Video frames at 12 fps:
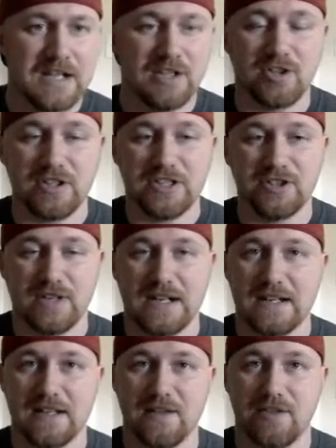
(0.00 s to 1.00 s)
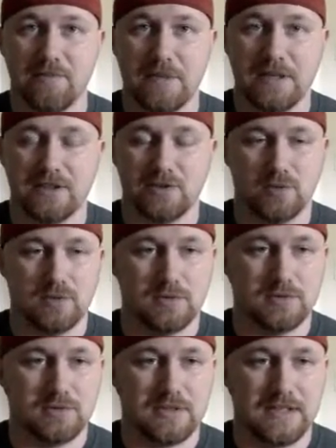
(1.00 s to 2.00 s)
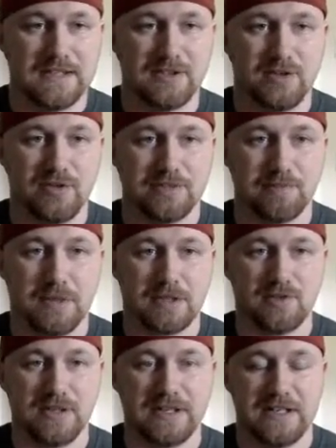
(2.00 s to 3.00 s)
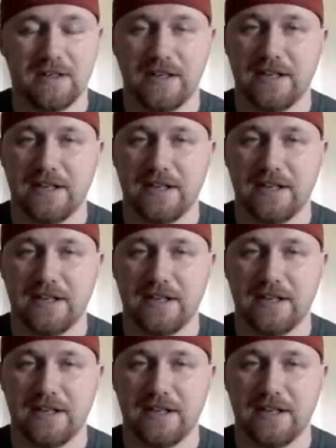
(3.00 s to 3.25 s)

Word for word: You're gonna drag the module into this box right here